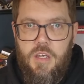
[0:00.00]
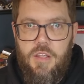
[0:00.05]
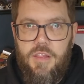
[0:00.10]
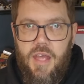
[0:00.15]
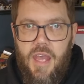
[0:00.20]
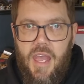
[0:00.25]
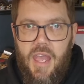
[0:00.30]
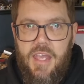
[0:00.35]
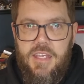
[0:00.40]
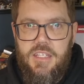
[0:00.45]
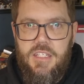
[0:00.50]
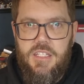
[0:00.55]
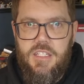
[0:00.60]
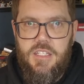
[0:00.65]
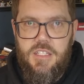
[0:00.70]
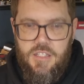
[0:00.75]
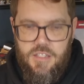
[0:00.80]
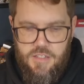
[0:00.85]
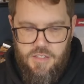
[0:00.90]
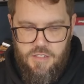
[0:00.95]
the
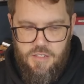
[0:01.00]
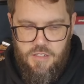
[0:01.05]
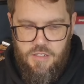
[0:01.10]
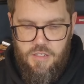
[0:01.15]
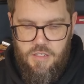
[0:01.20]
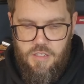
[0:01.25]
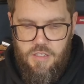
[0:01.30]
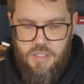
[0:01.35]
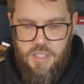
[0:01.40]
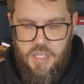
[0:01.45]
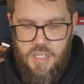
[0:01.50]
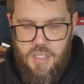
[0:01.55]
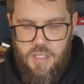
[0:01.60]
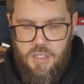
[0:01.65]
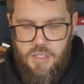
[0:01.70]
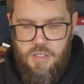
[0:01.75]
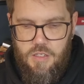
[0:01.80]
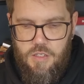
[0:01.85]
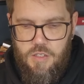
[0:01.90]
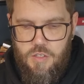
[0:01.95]
ace,
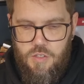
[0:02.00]
king,